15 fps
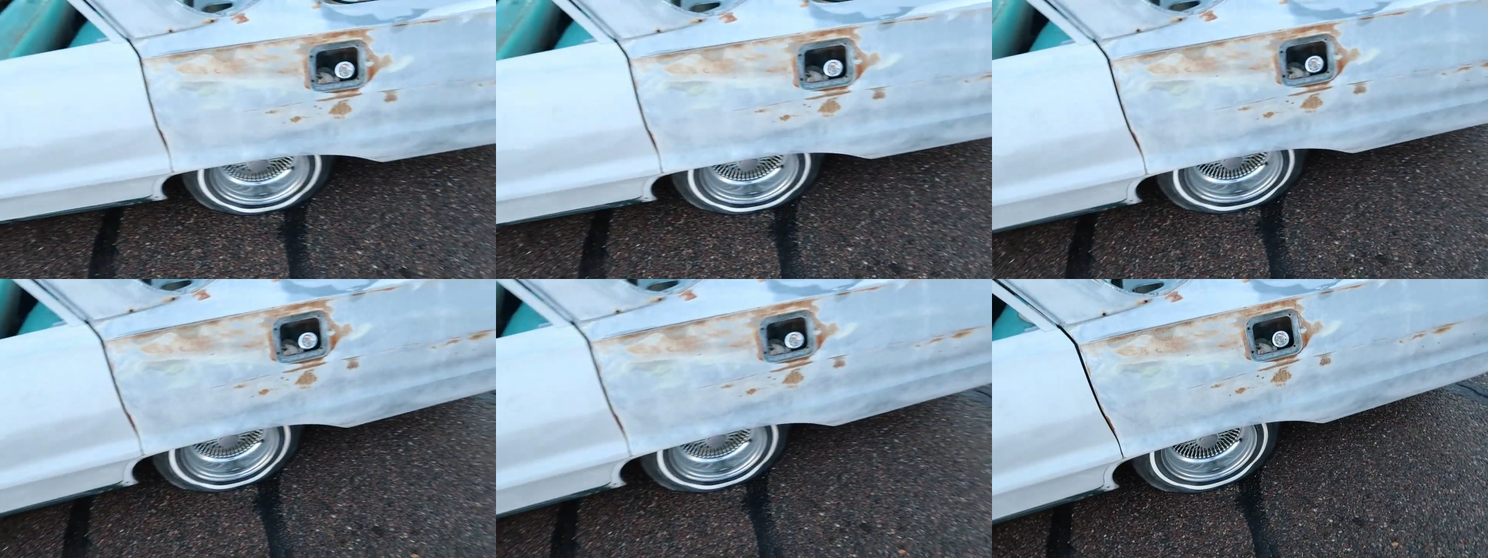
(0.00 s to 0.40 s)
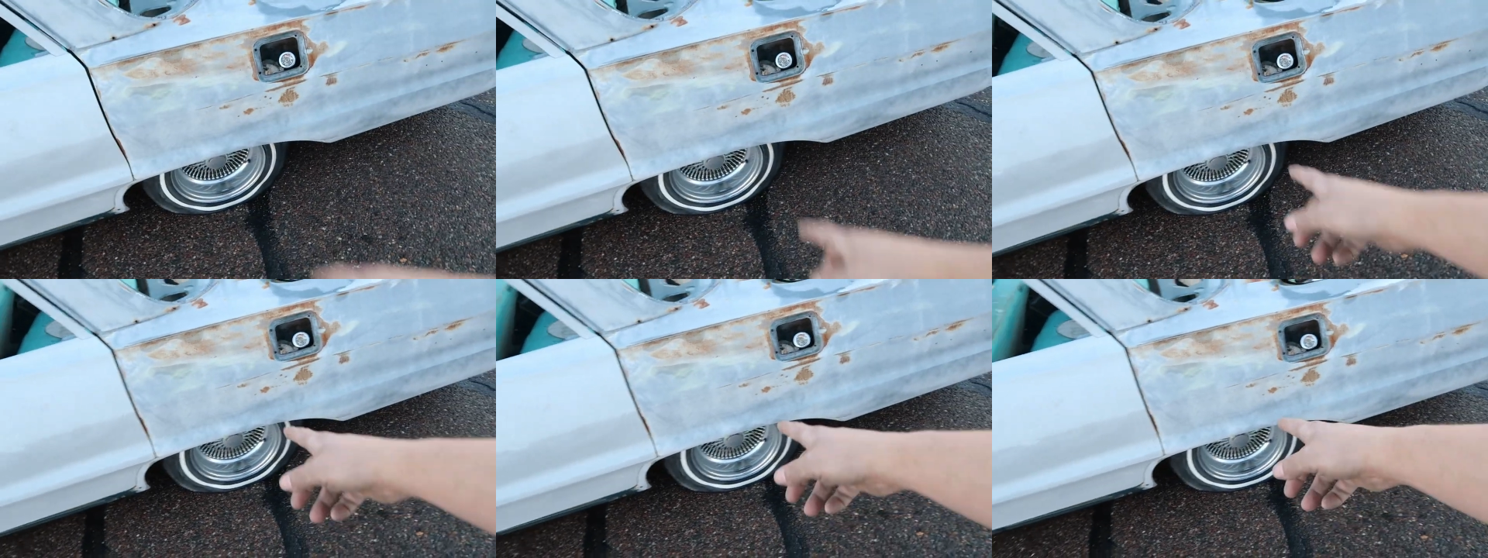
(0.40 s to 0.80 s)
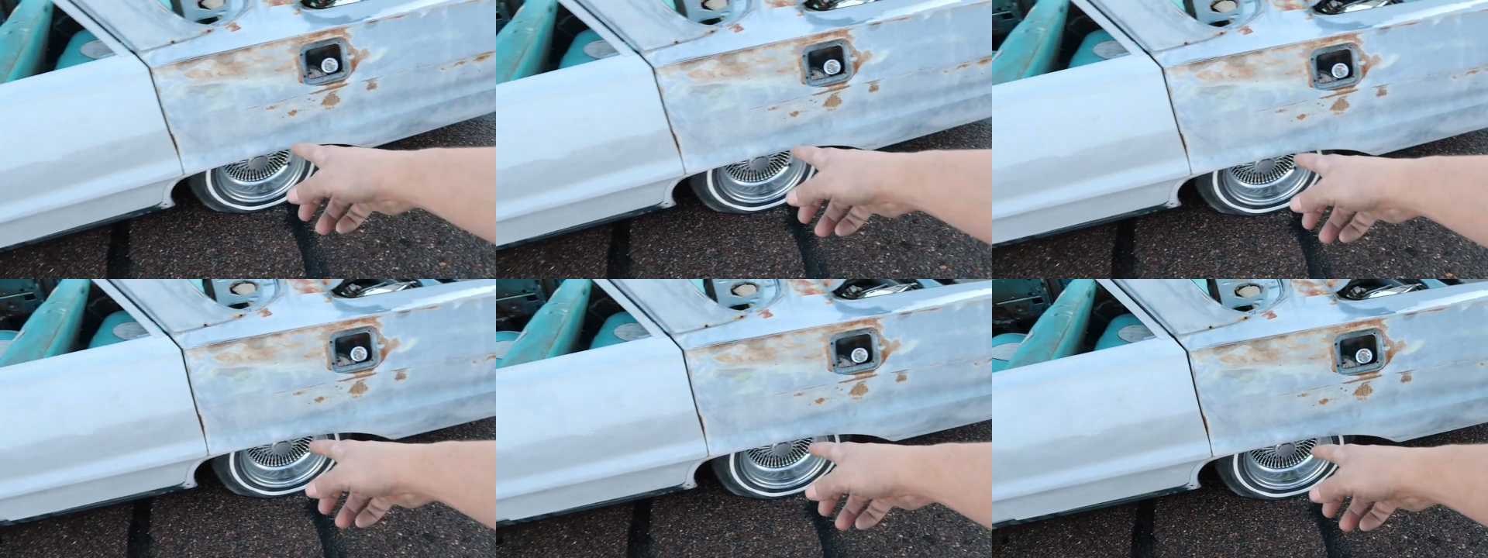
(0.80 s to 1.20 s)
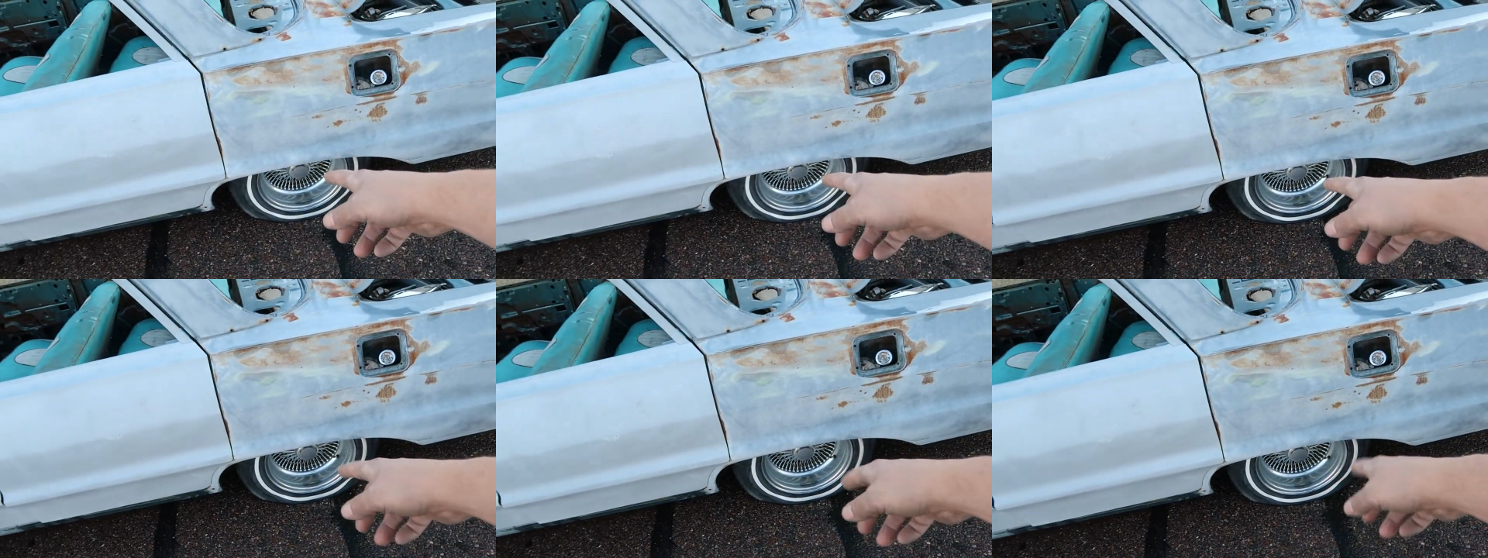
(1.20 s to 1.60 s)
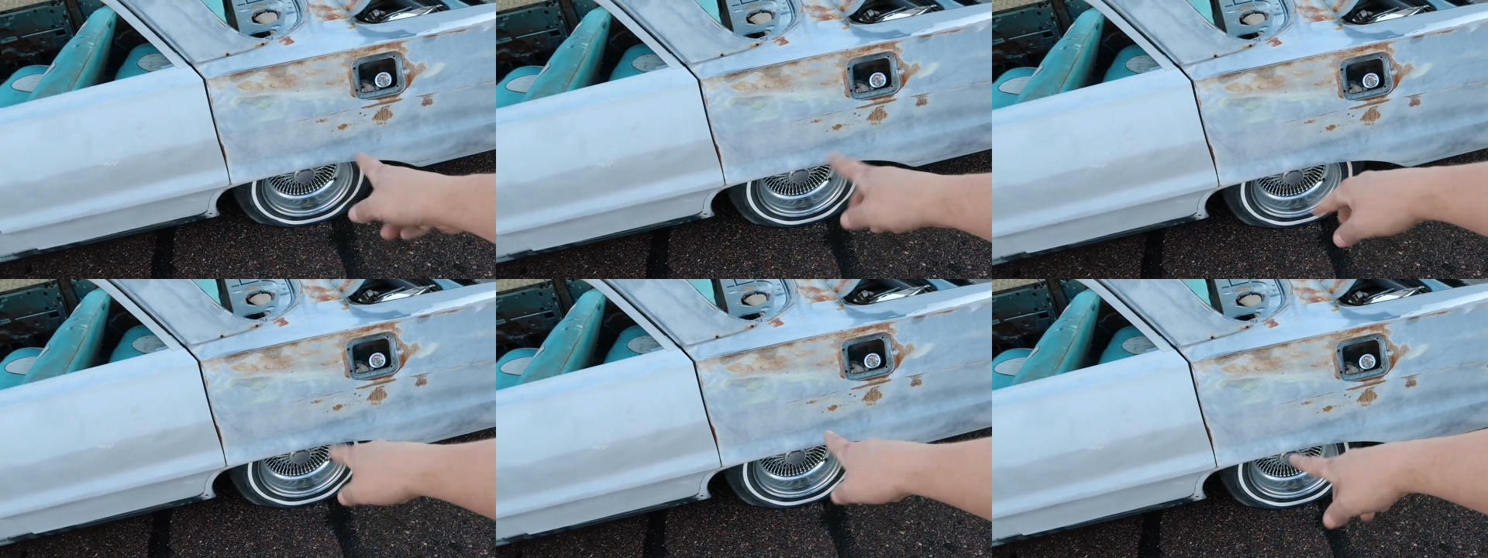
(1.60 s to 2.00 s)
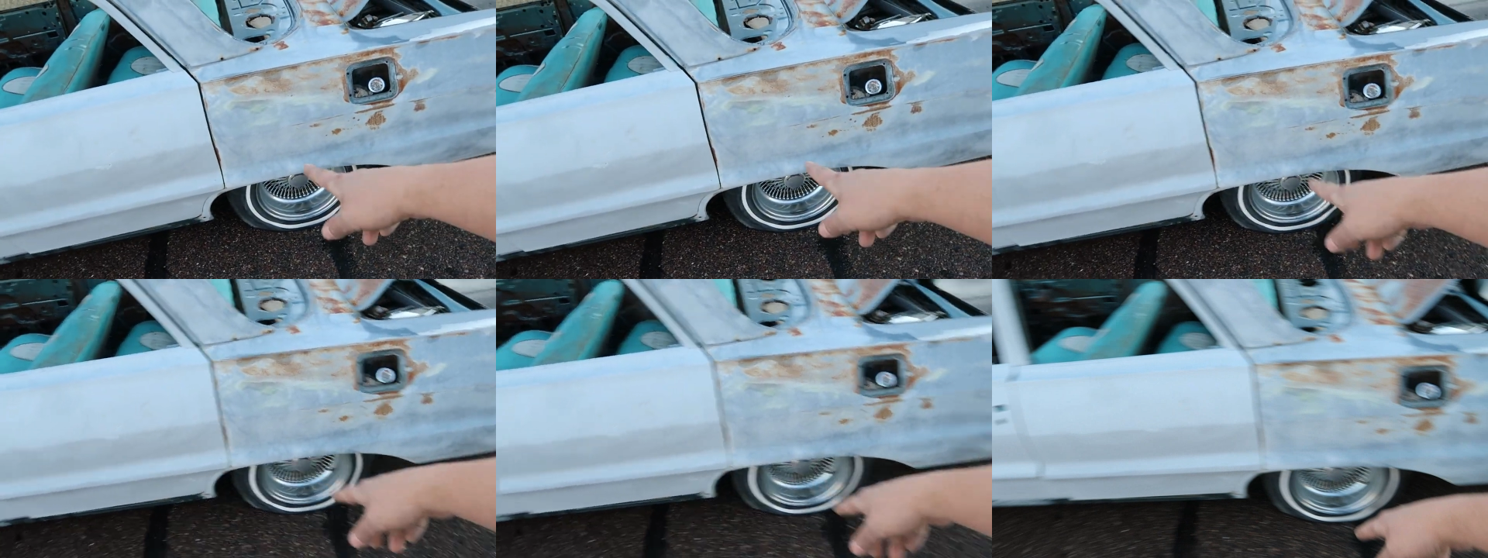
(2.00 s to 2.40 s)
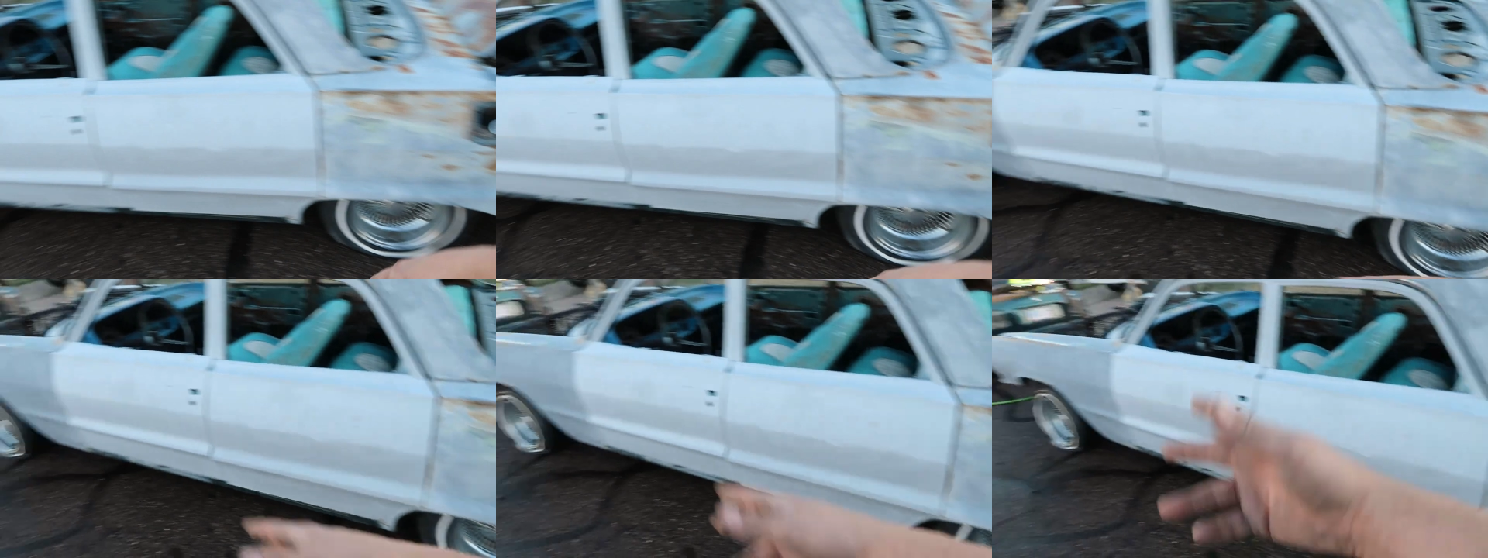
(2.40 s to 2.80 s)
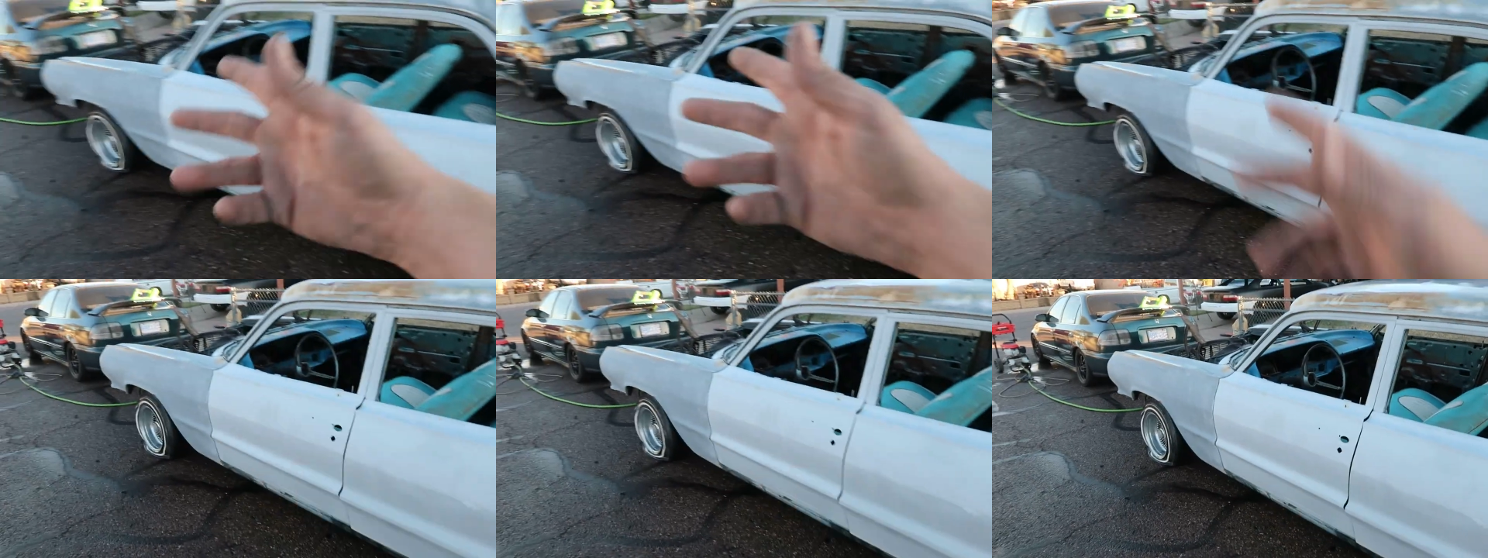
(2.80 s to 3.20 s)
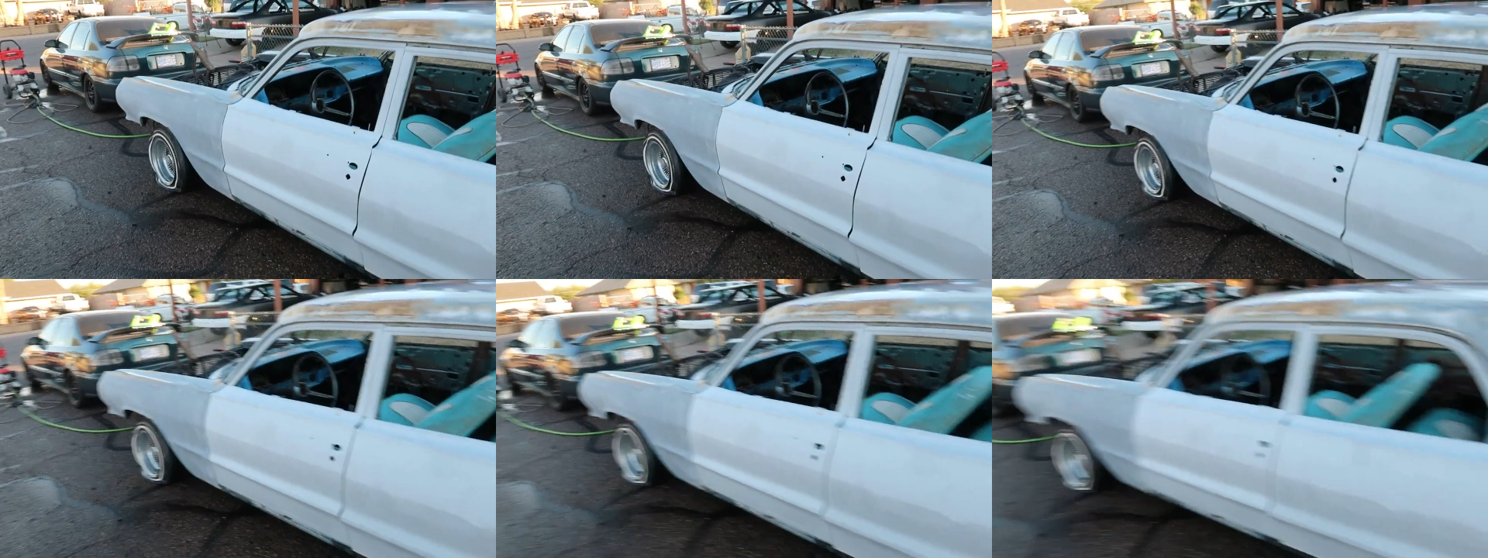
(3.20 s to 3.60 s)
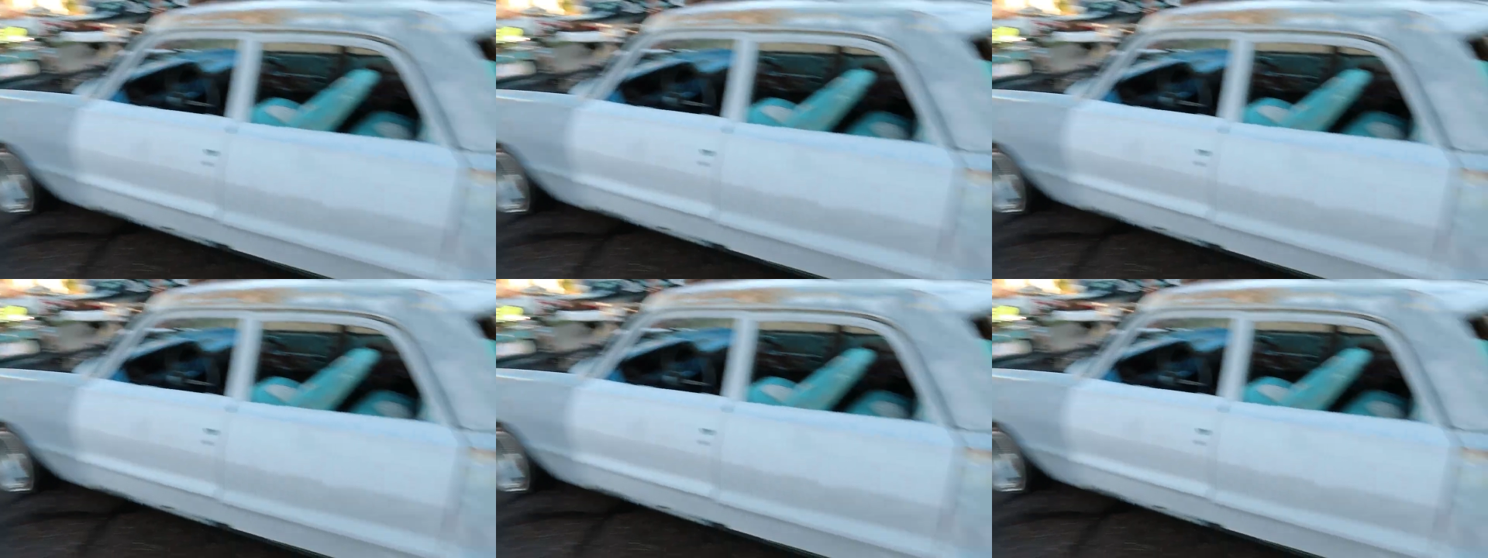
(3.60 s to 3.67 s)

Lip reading: Nobody's mouth can be seen.